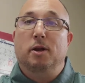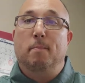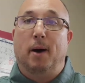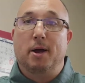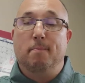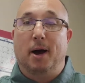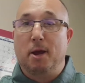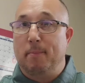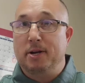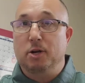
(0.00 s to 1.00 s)
in my
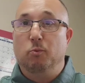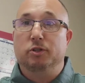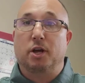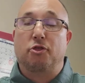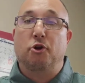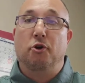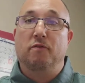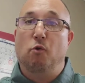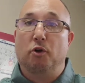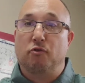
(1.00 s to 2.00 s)
opinion, was a 3rd,
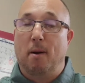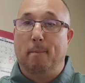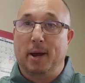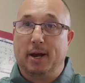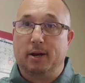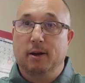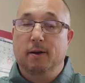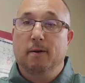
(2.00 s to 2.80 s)
4th round pick.